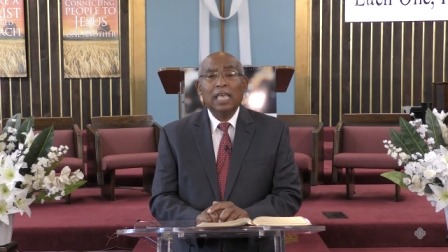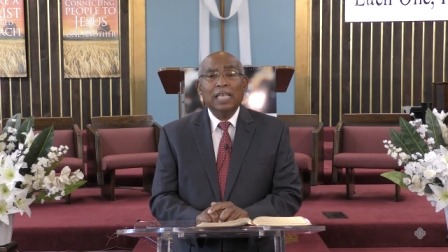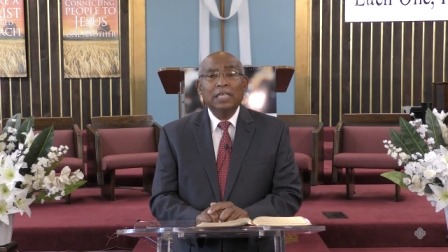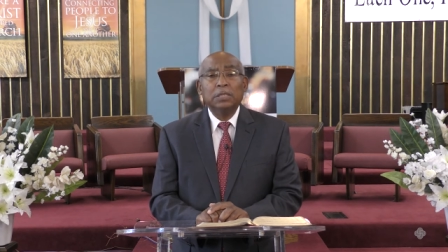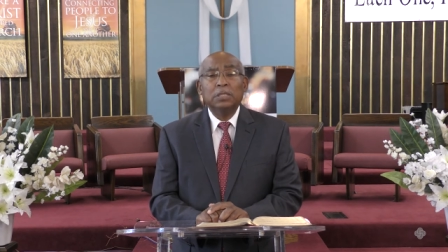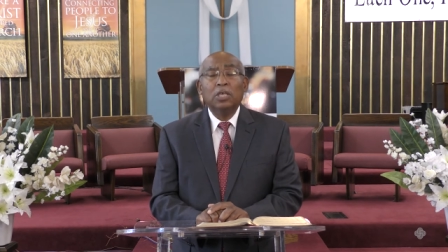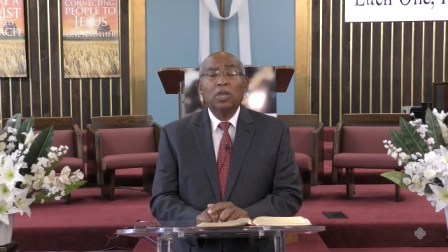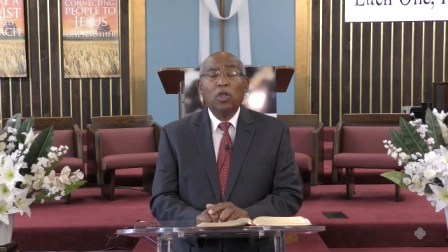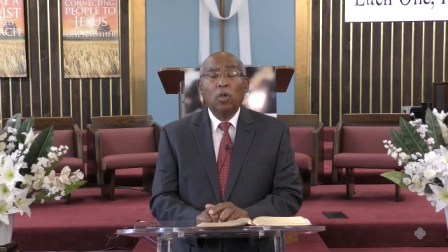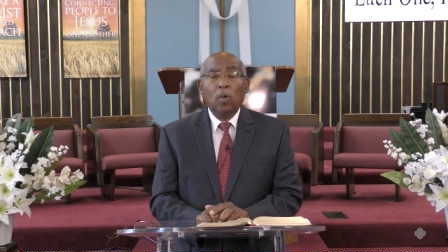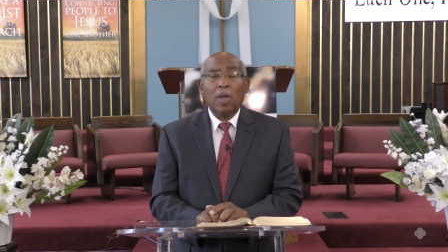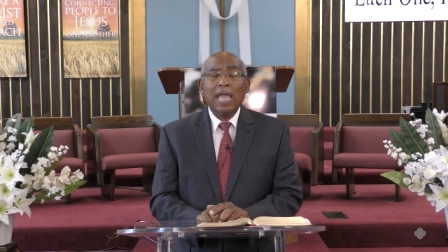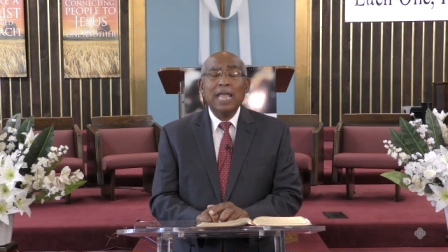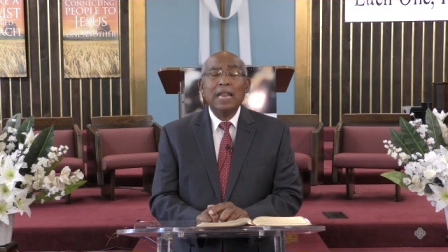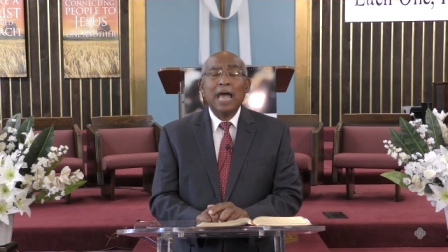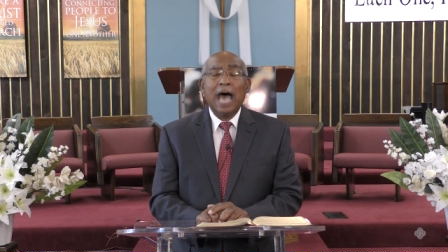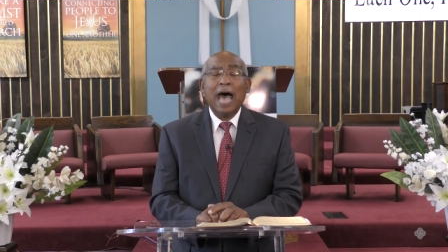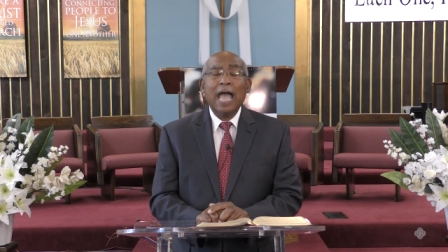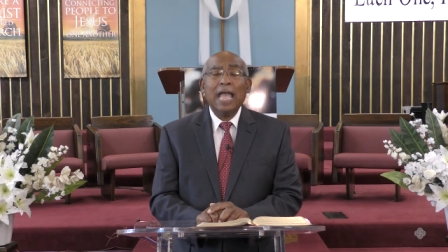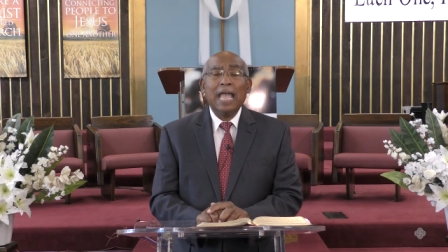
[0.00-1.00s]
is the
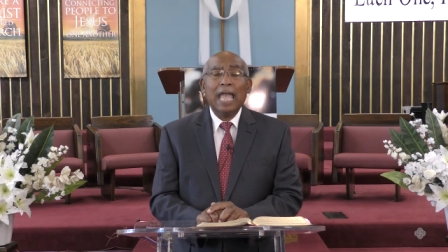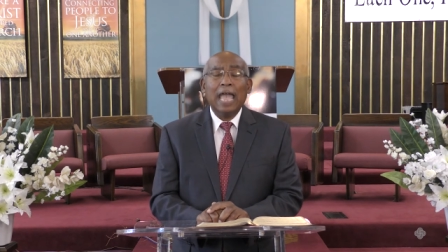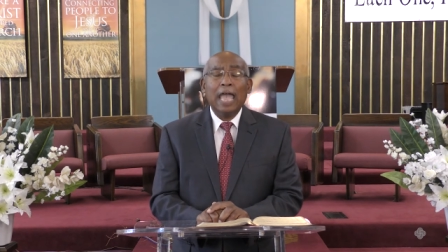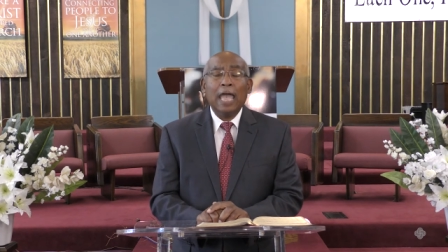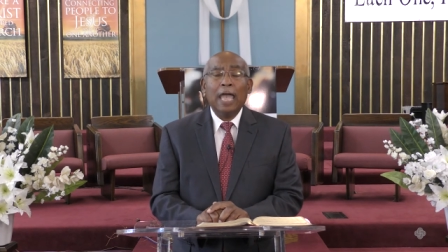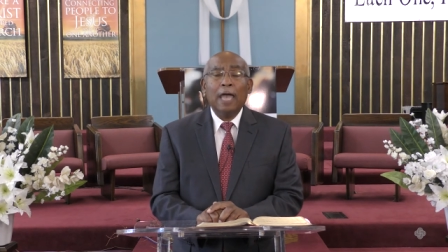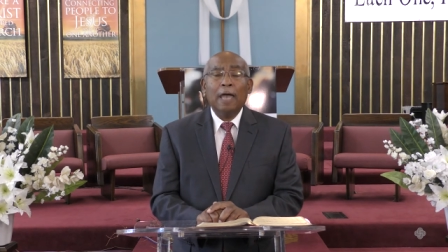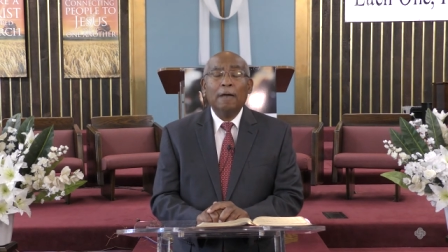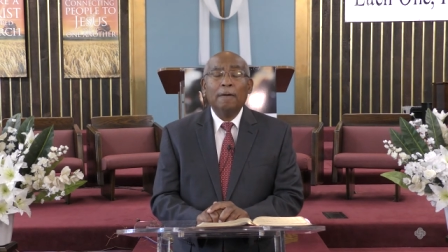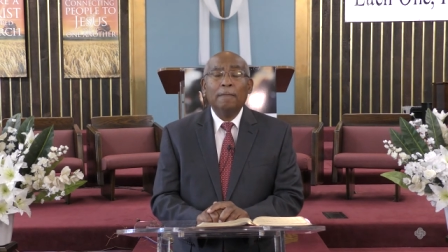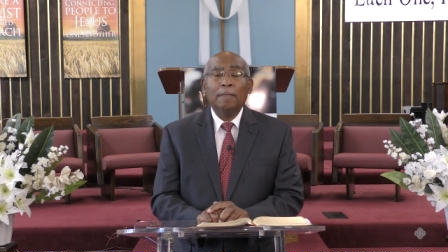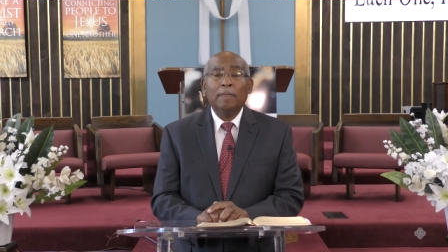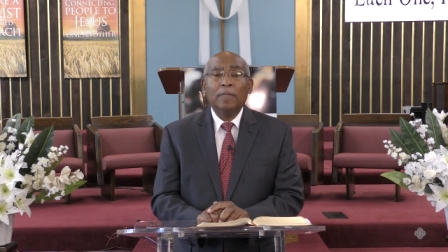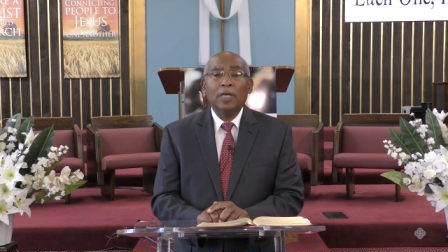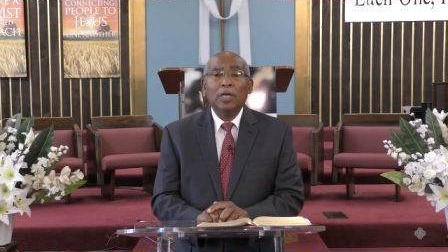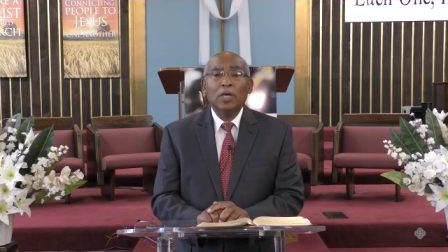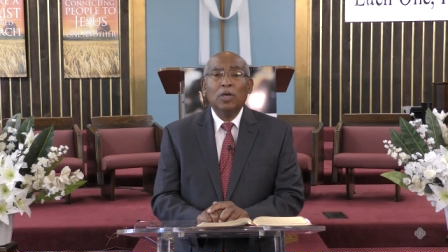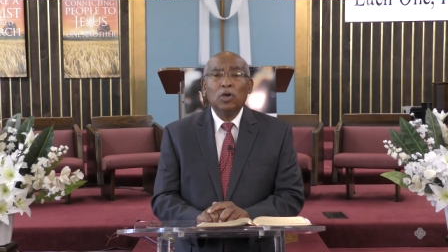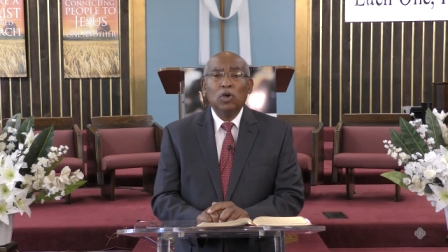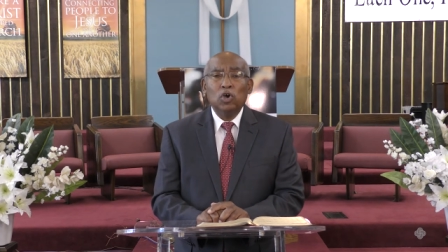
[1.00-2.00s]
great I am
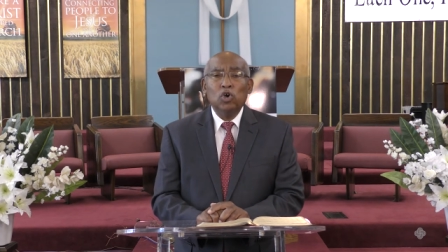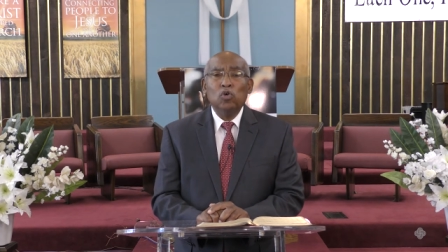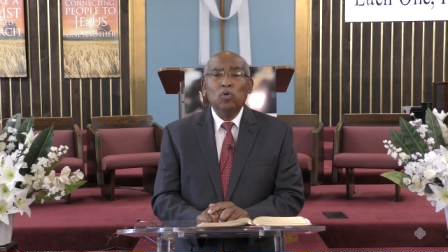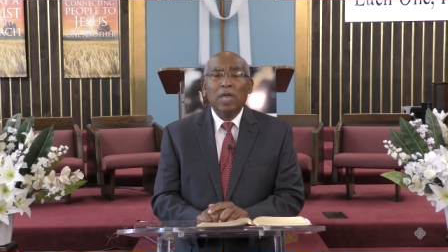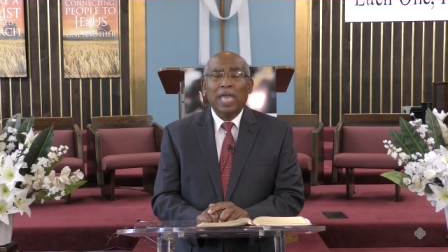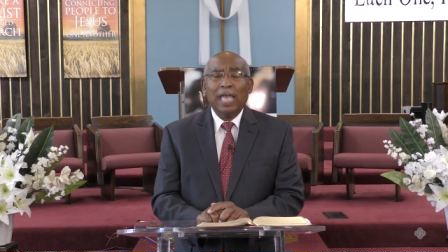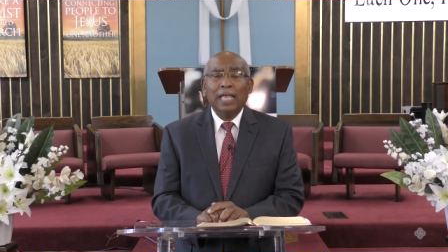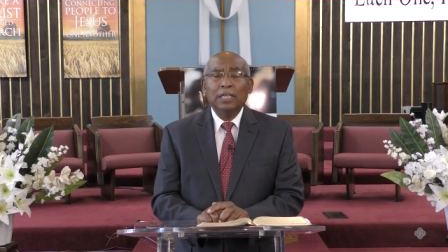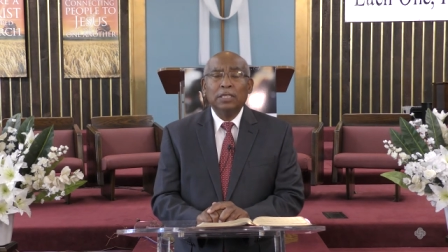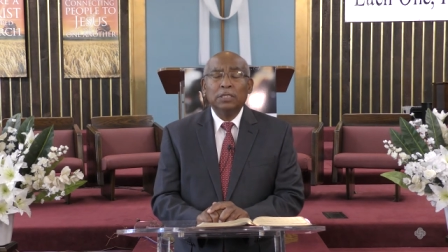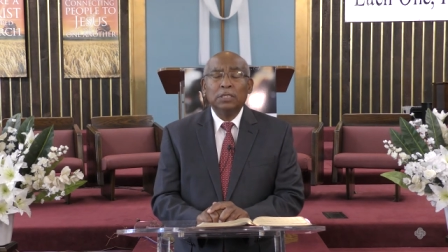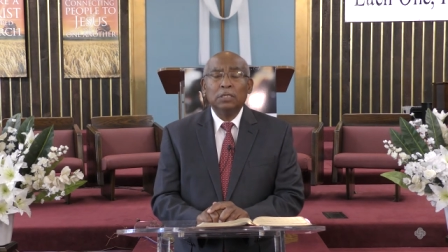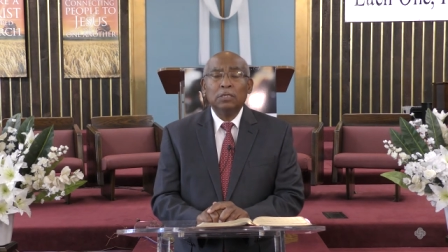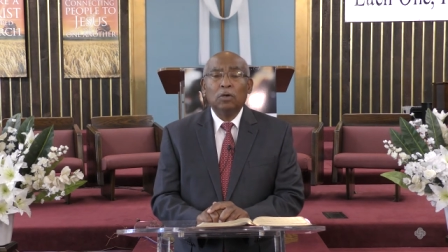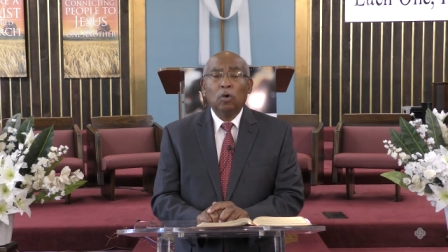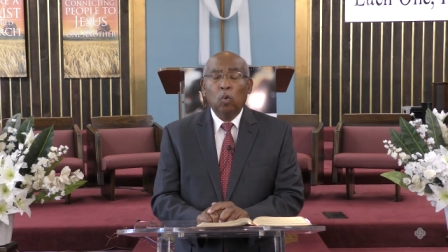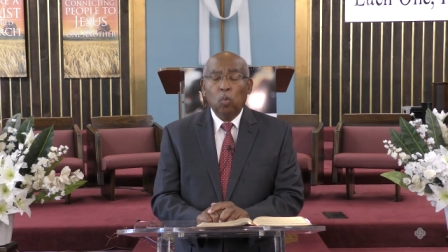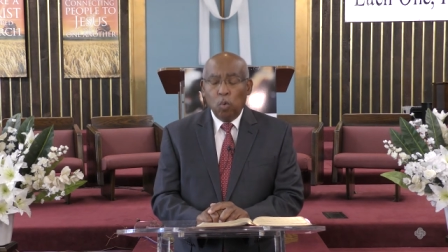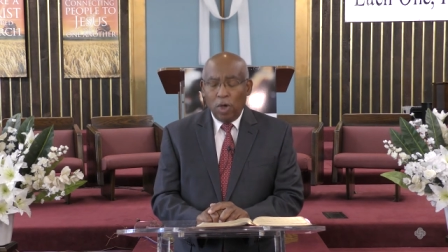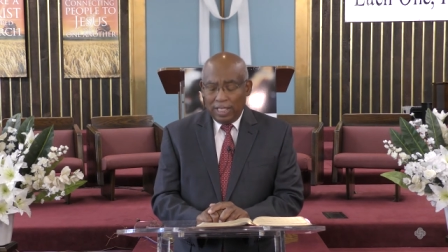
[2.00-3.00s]
who is
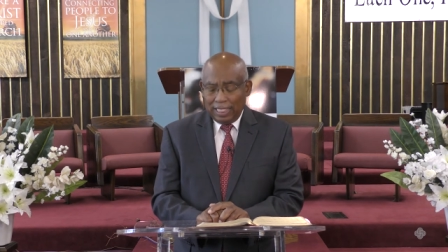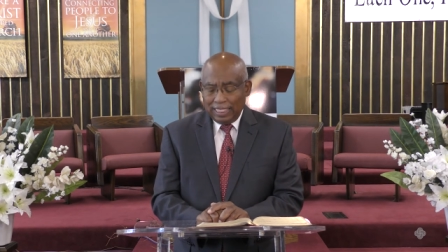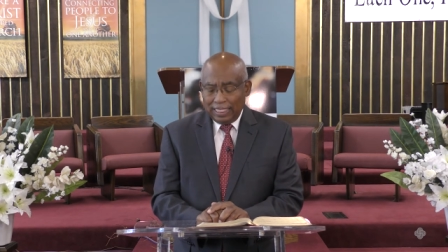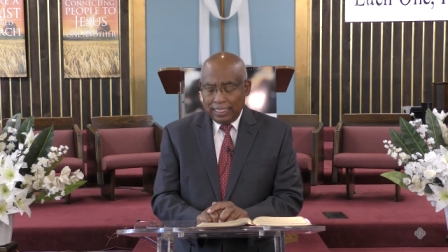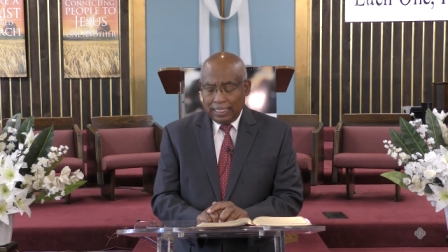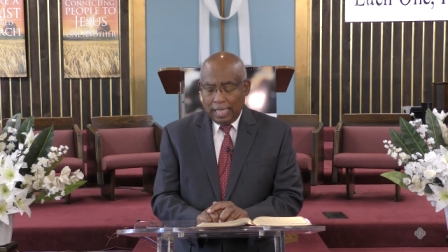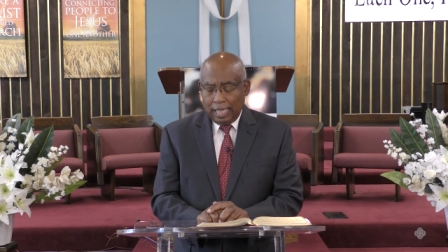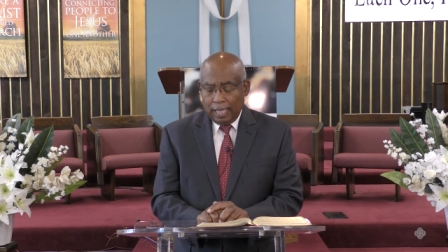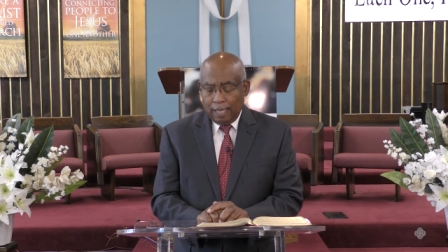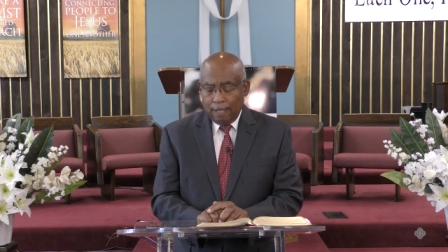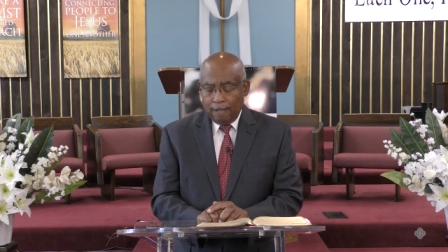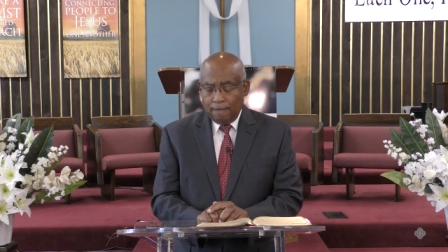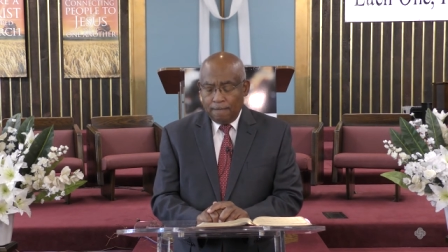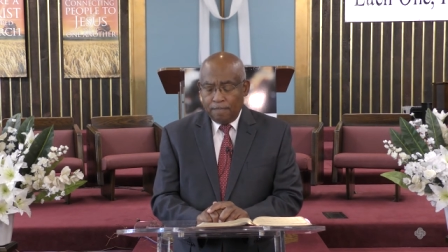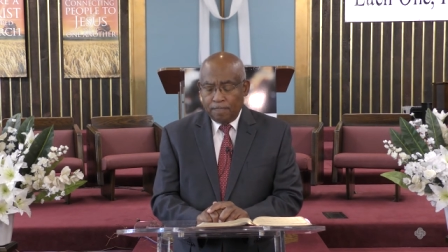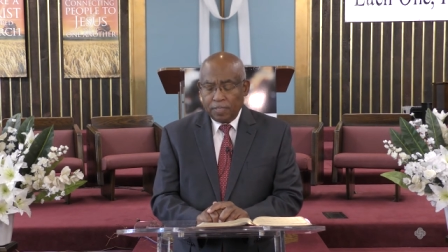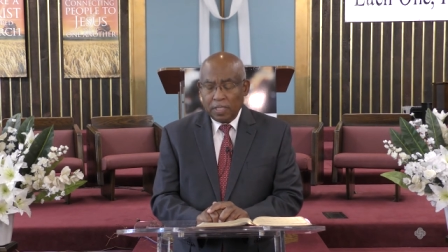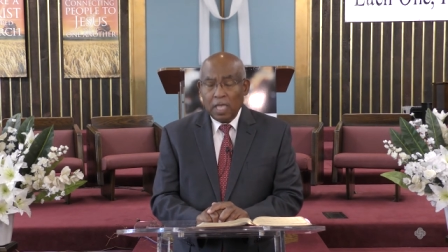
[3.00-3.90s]
with them.